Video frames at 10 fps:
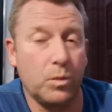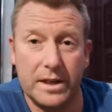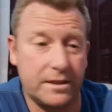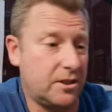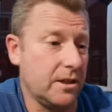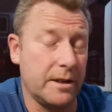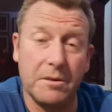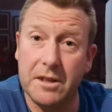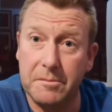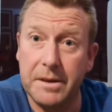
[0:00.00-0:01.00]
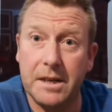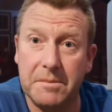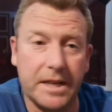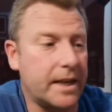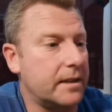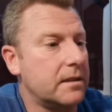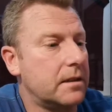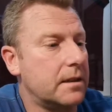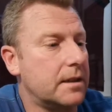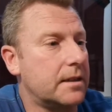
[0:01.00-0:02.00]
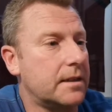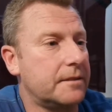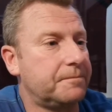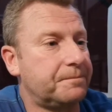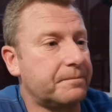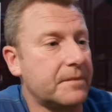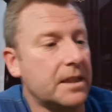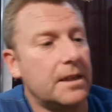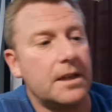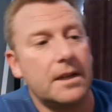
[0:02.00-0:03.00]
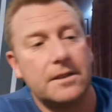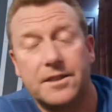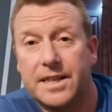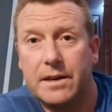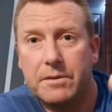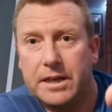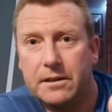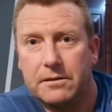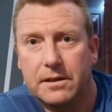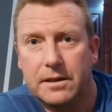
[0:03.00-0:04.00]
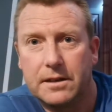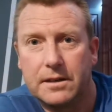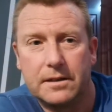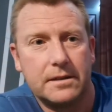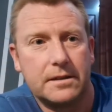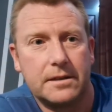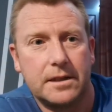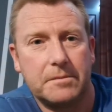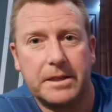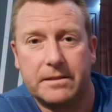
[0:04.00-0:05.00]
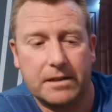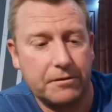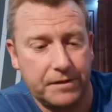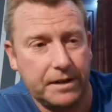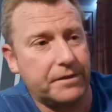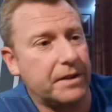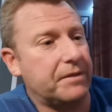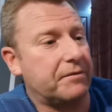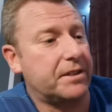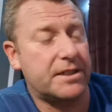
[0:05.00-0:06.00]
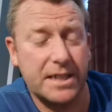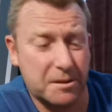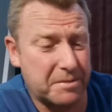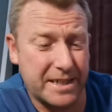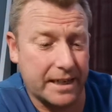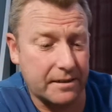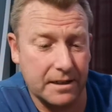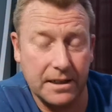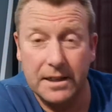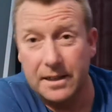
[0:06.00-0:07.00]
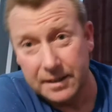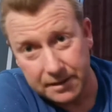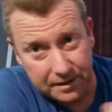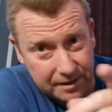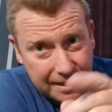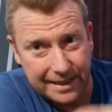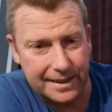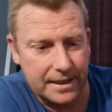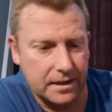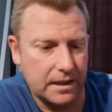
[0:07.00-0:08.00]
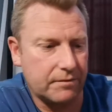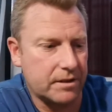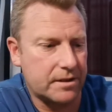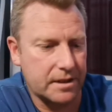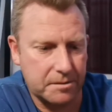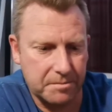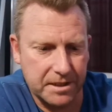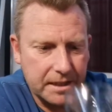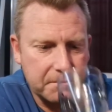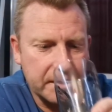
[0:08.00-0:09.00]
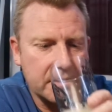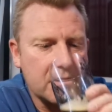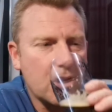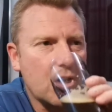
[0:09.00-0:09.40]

It's certainly one I'd pick up again. So there we go. I mean, hopefully I've given everything 6%. Let's get in there, give it the 6% bit.